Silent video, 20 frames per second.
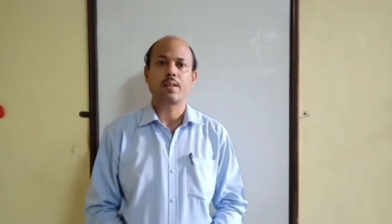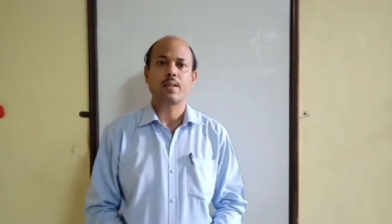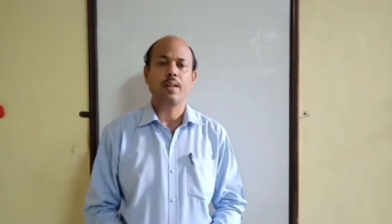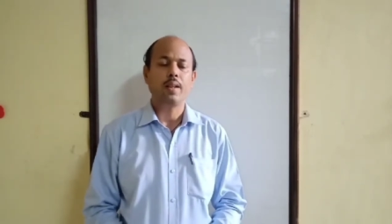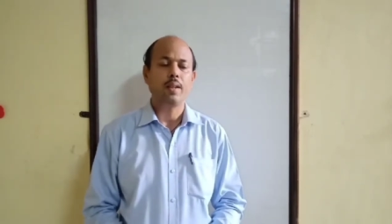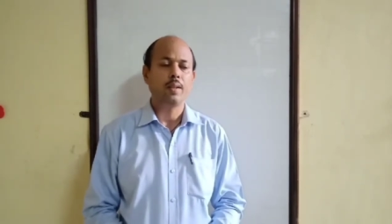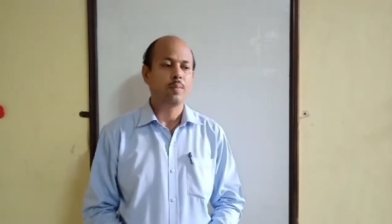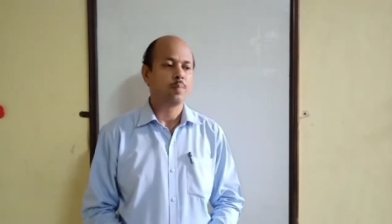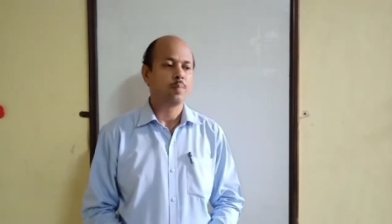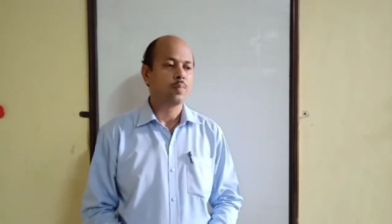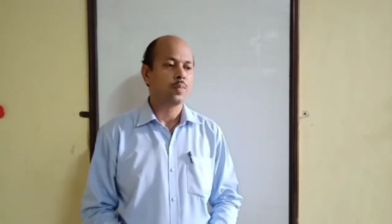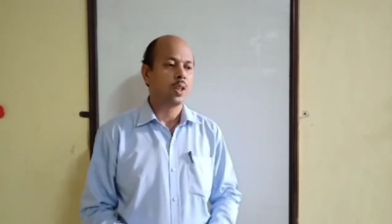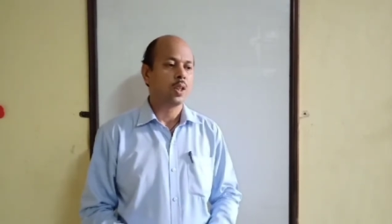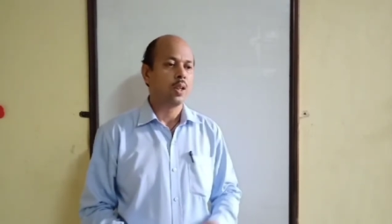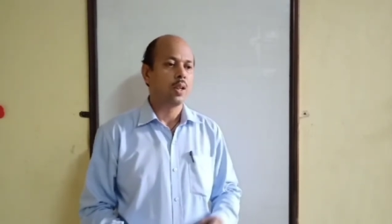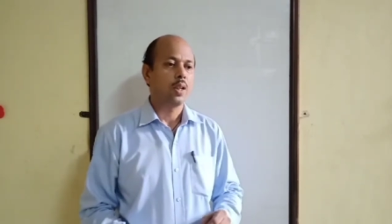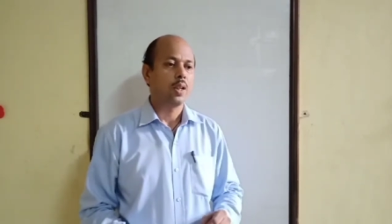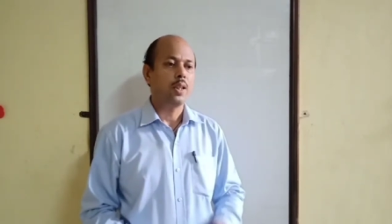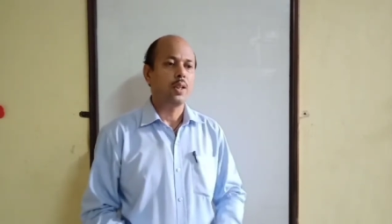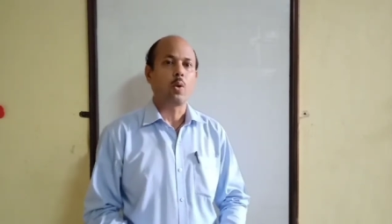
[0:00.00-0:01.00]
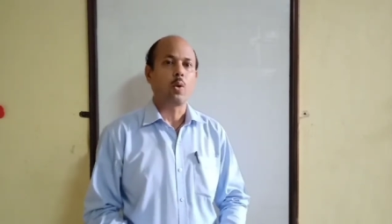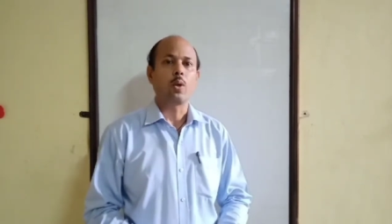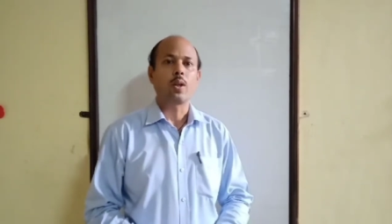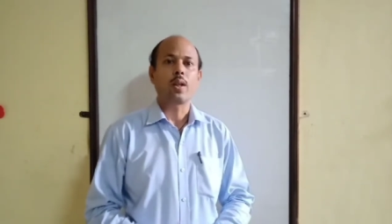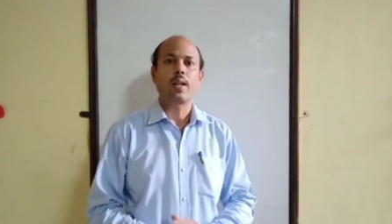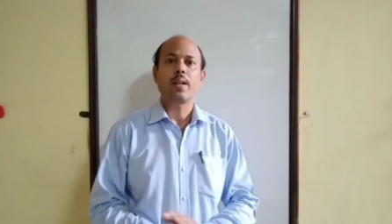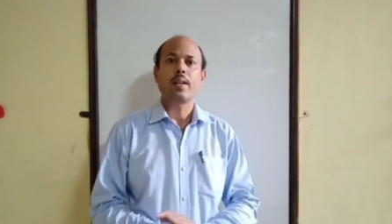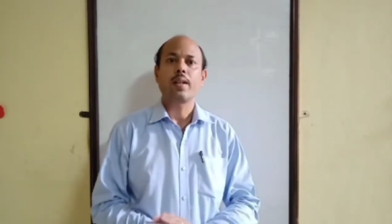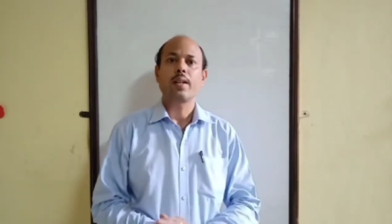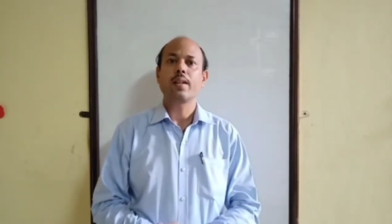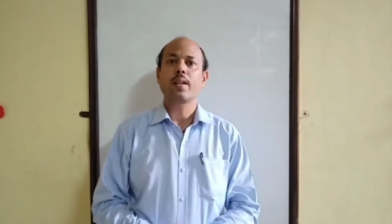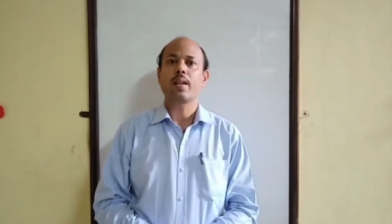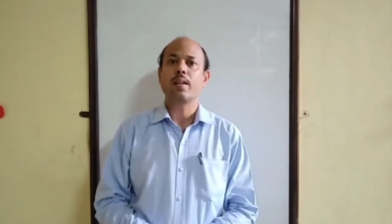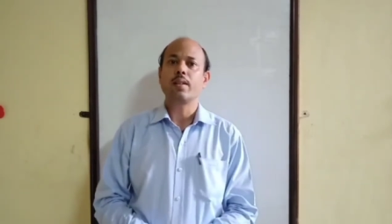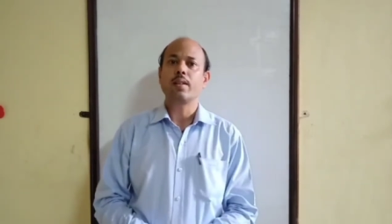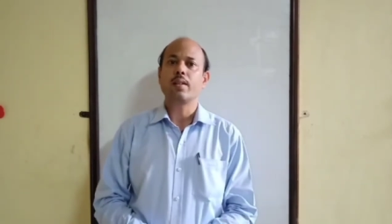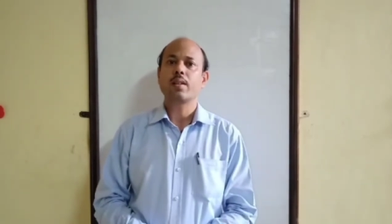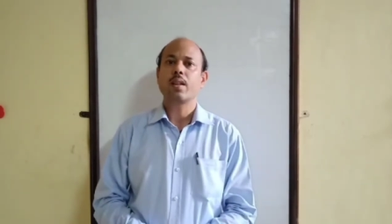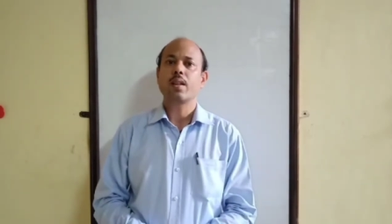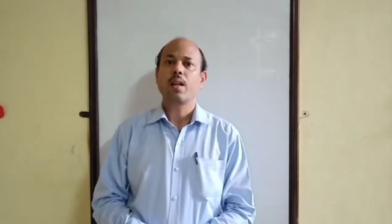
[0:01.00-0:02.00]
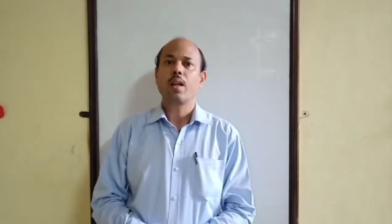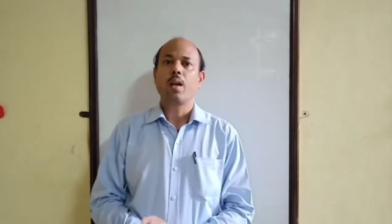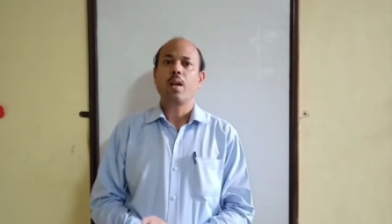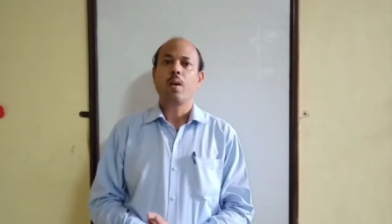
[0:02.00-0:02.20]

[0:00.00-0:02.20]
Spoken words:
In alternating current